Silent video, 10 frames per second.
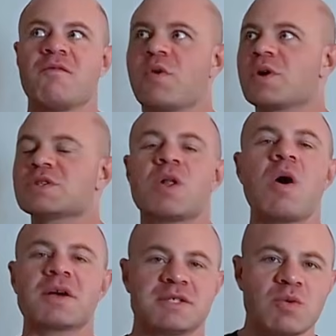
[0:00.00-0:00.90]
for as
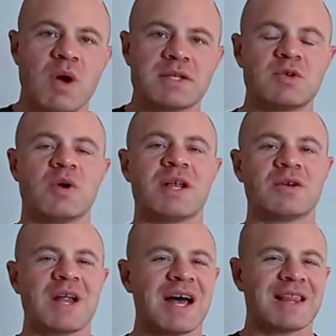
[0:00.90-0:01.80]
long as you want to, and
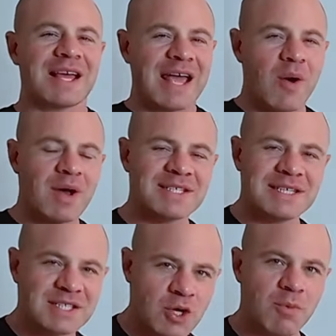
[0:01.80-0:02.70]
you're not like how I
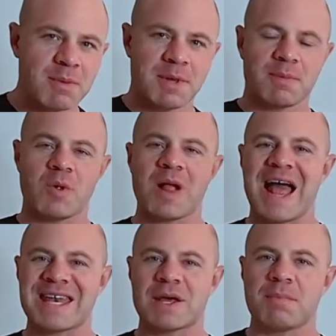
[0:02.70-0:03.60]
see so many
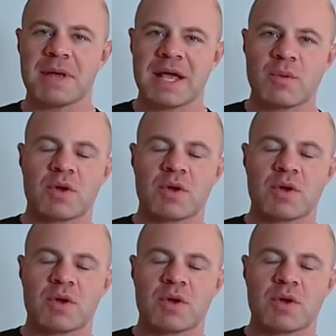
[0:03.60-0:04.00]
people end up being,